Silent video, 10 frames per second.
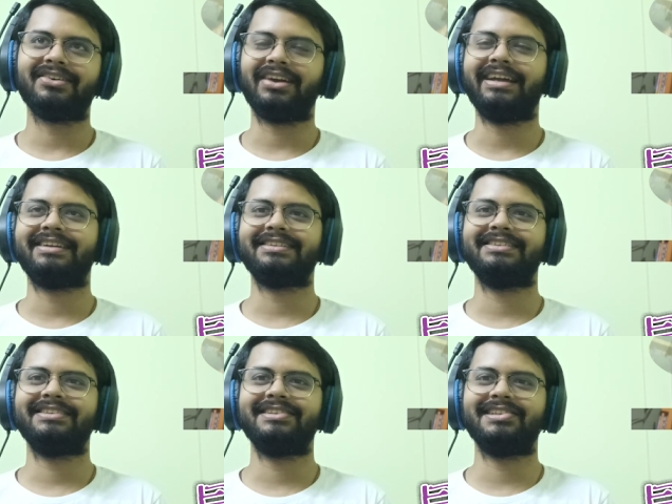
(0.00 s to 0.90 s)
Great.
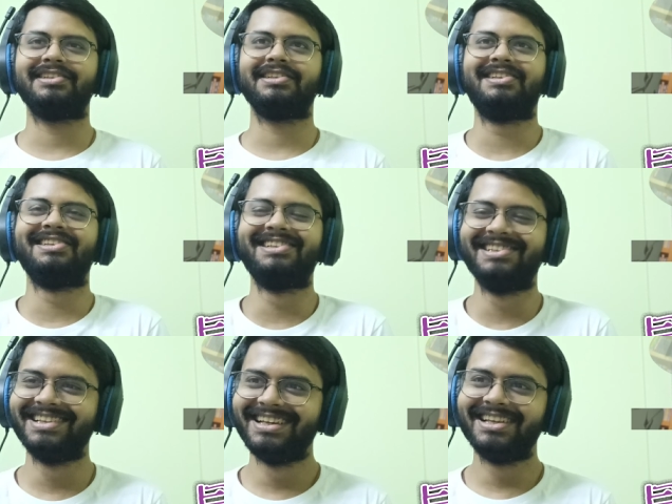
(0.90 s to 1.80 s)

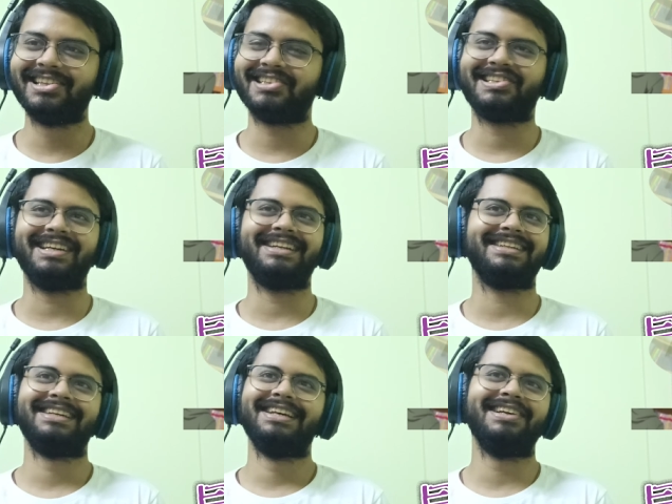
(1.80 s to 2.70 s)
This
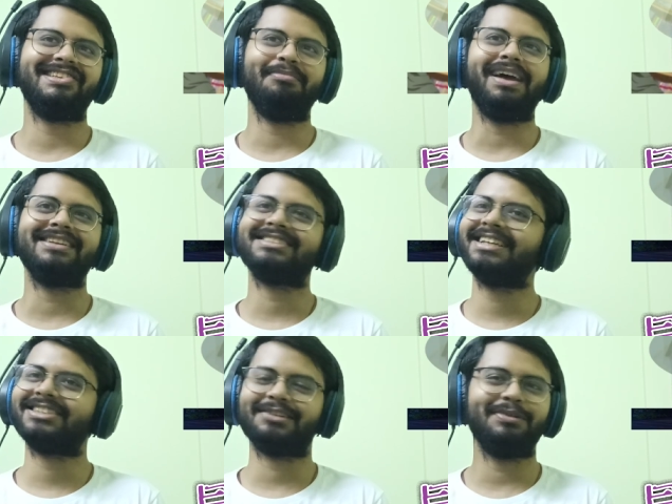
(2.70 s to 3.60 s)
kid, his
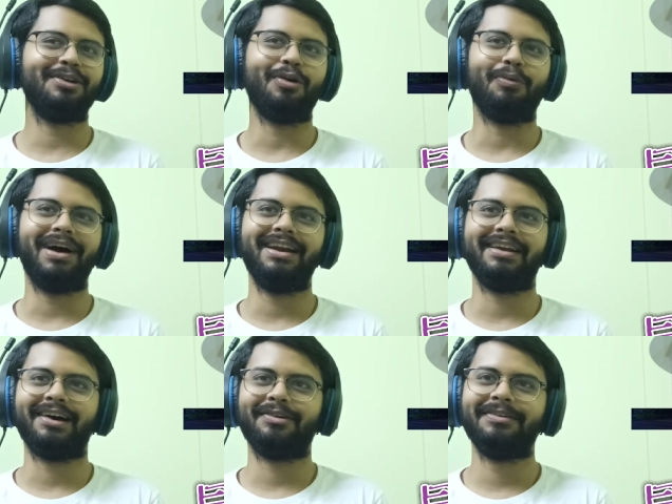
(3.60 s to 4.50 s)
imagination will go
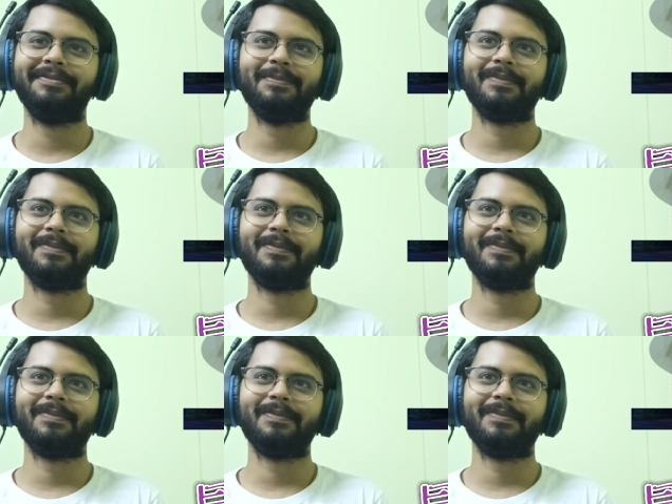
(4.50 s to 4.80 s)
wild now.